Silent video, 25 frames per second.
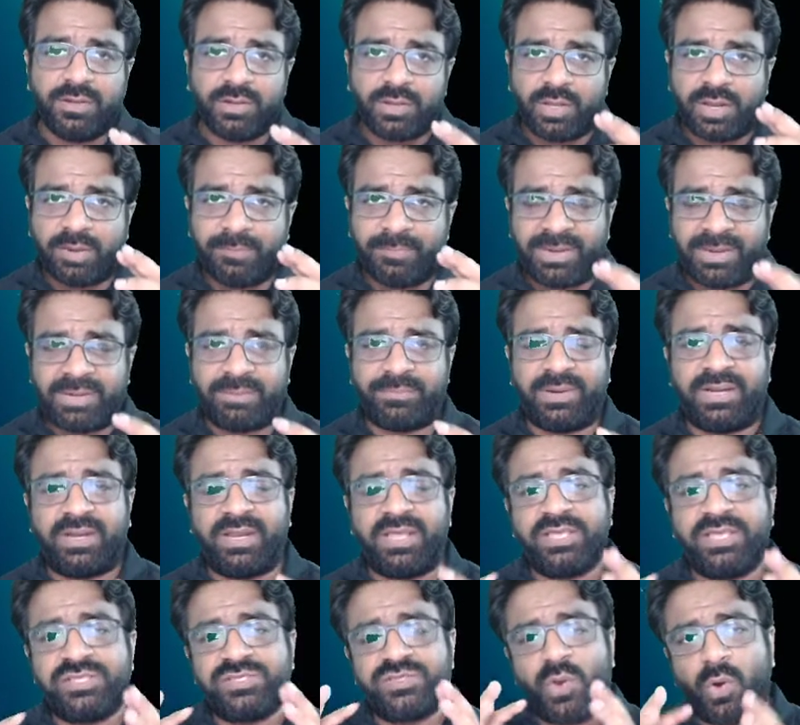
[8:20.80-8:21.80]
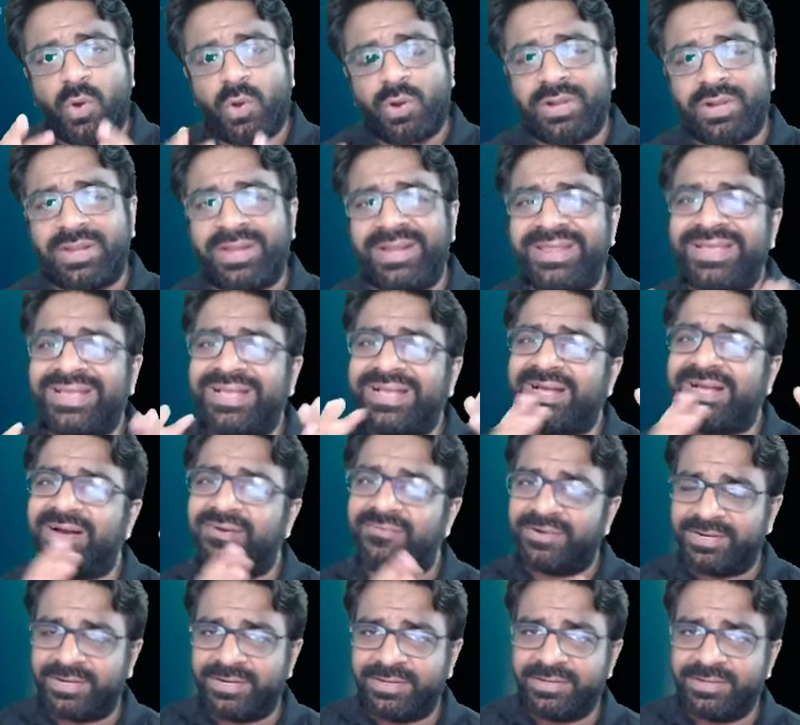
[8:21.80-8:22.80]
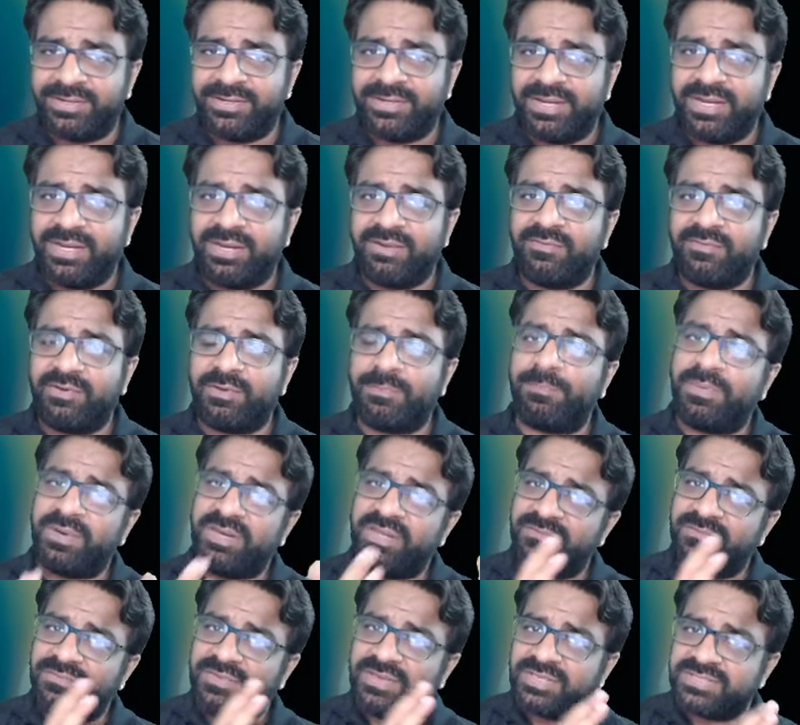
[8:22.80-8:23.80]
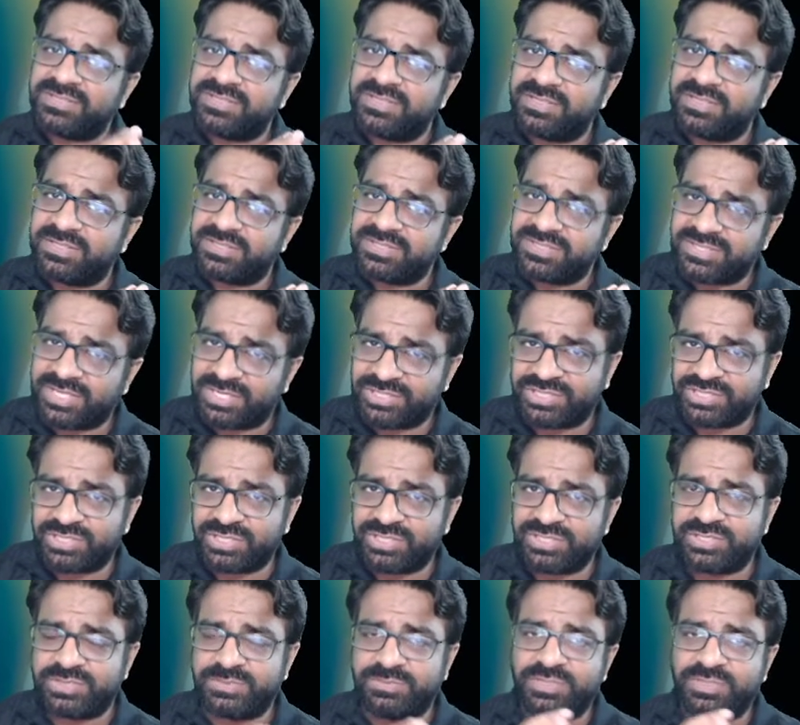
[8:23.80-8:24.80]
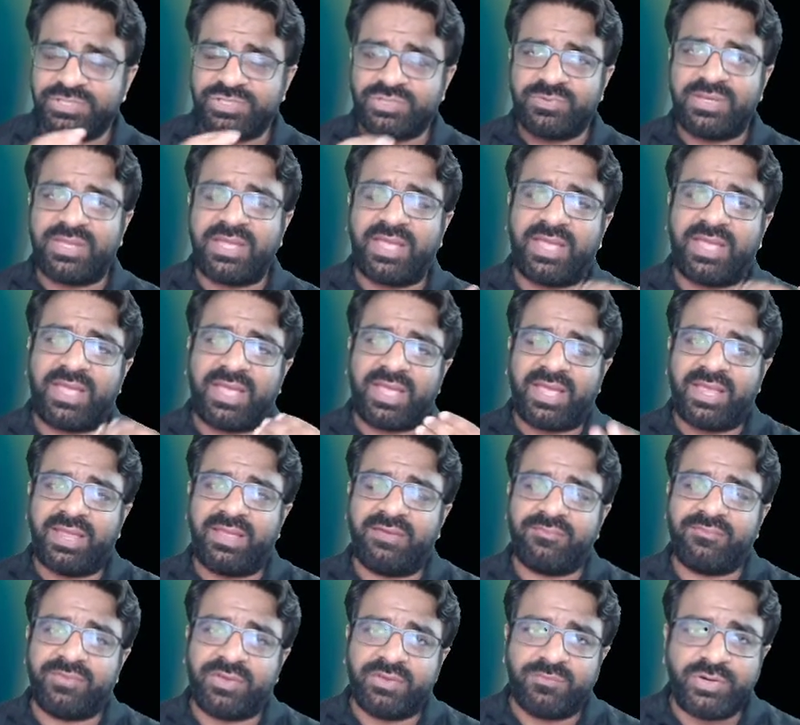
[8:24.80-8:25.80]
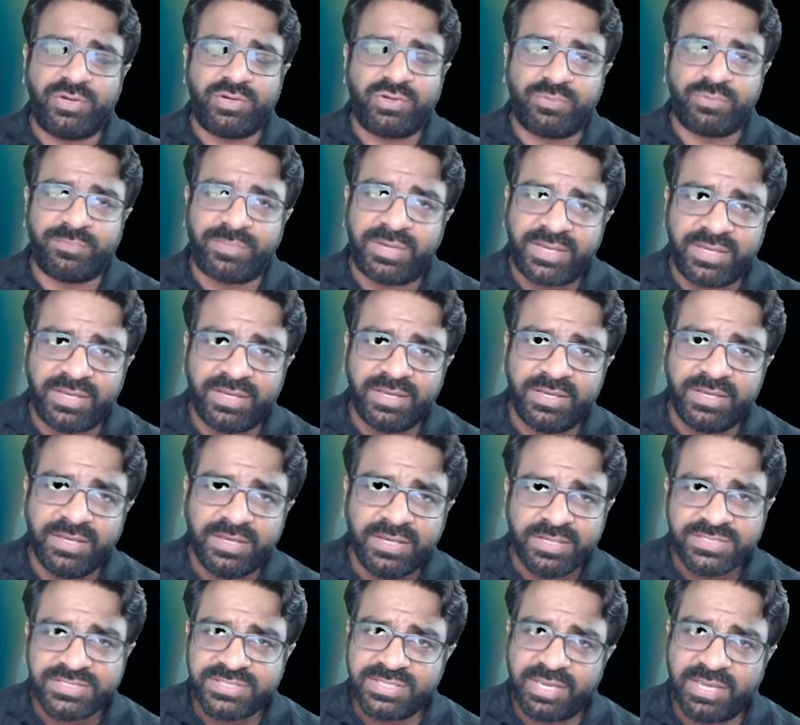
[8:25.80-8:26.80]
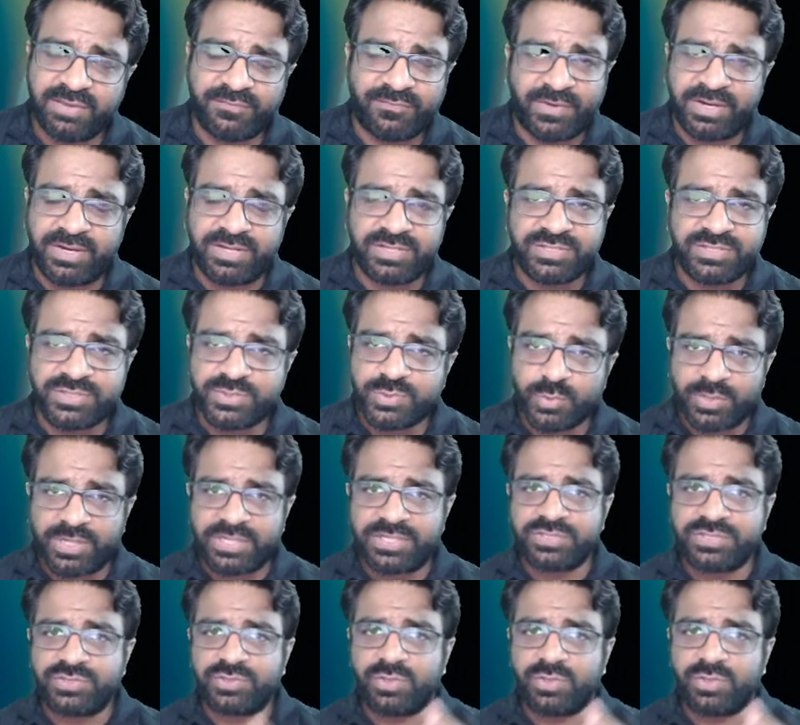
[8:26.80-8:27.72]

amendment is already covered in our previous sessions which I have given to my CA final students.